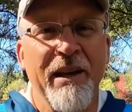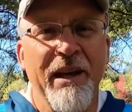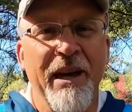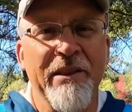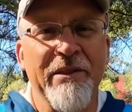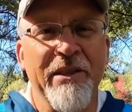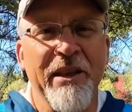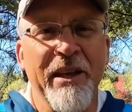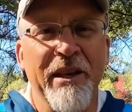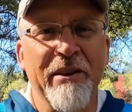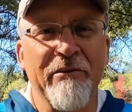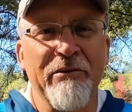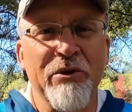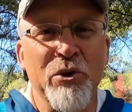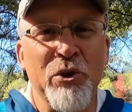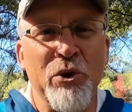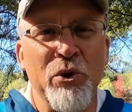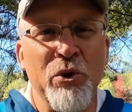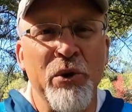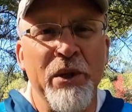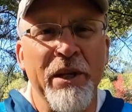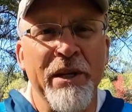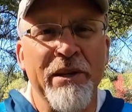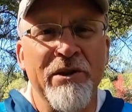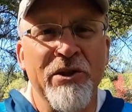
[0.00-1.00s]
I think if you
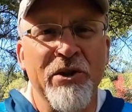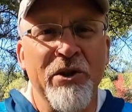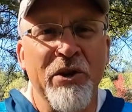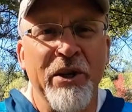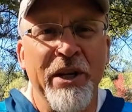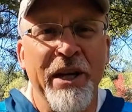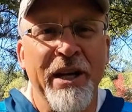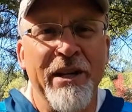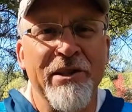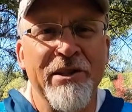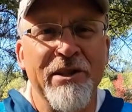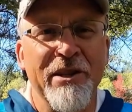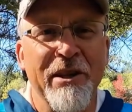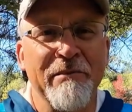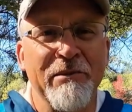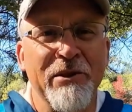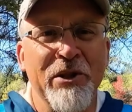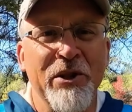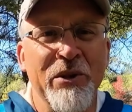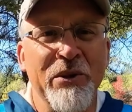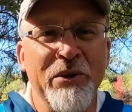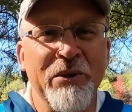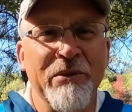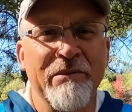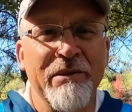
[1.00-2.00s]
do this, you'll catch some
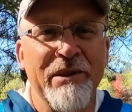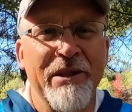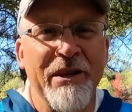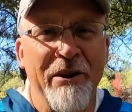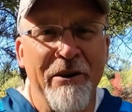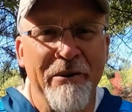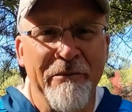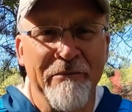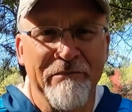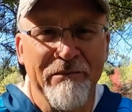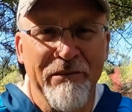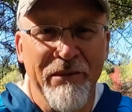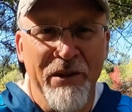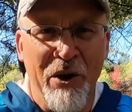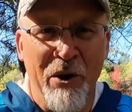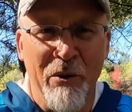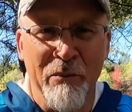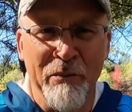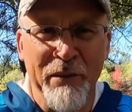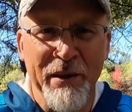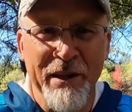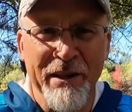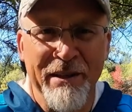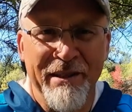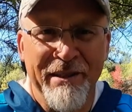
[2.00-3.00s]
too. So
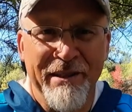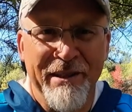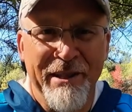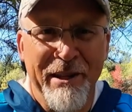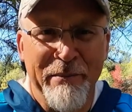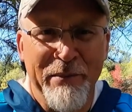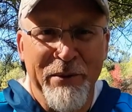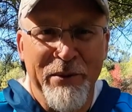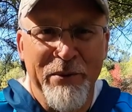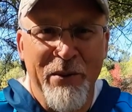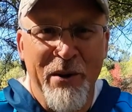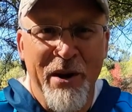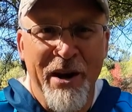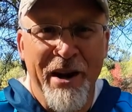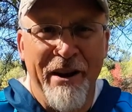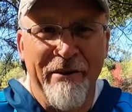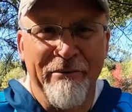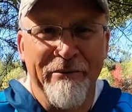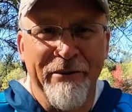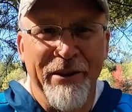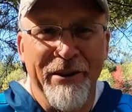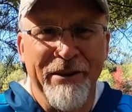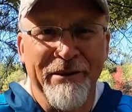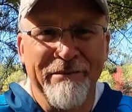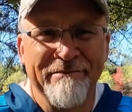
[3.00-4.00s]
hope these tips were
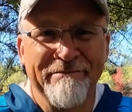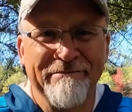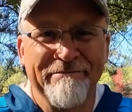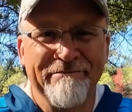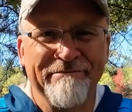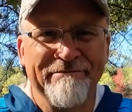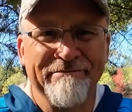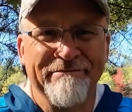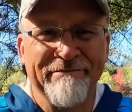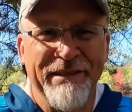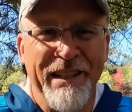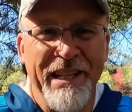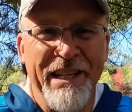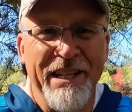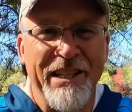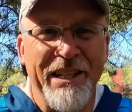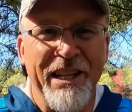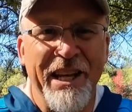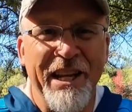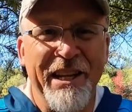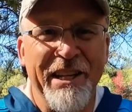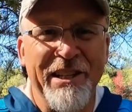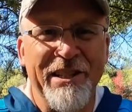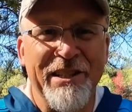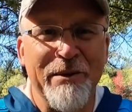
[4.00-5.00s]
helpful. Please
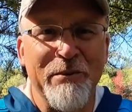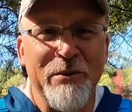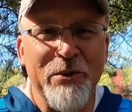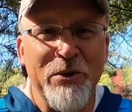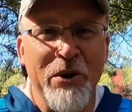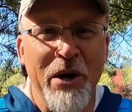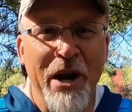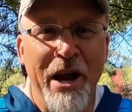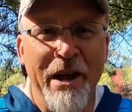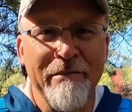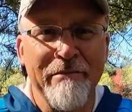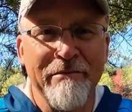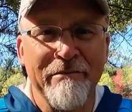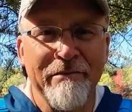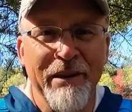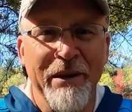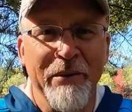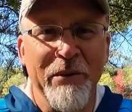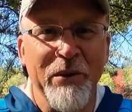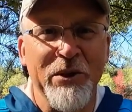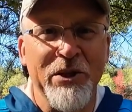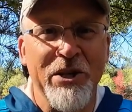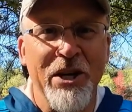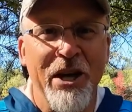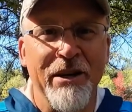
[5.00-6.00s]
like and subscribe
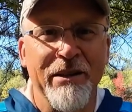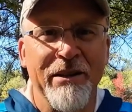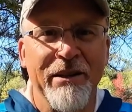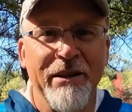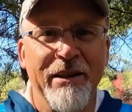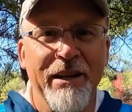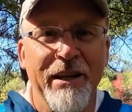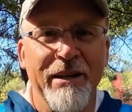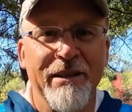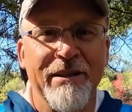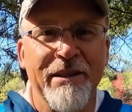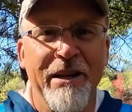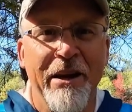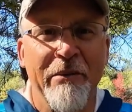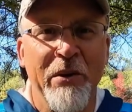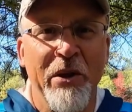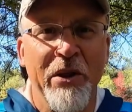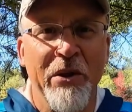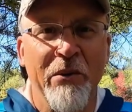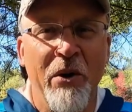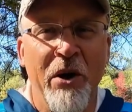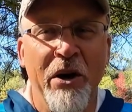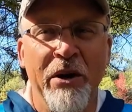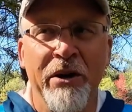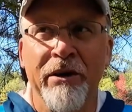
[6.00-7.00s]
and we'll talk to you next time
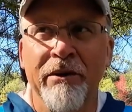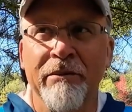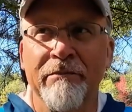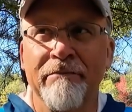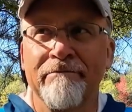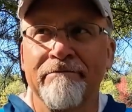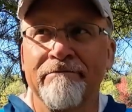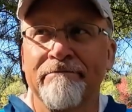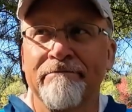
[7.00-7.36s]
on the water.